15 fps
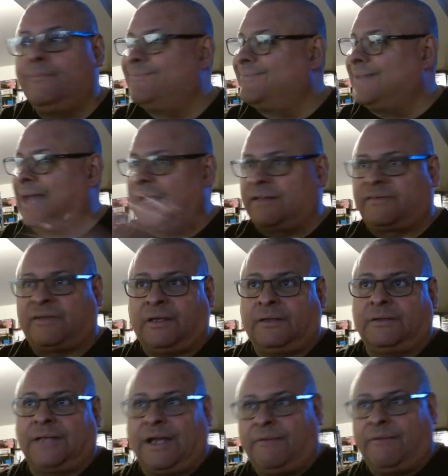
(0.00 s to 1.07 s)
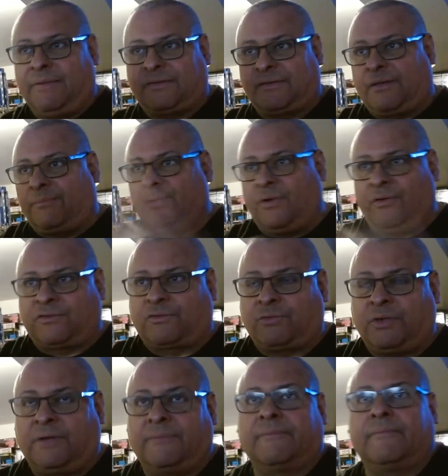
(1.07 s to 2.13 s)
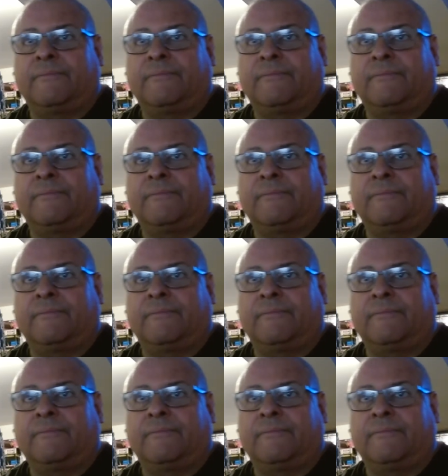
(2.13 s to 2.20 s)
that's it. That messes up your whole stream.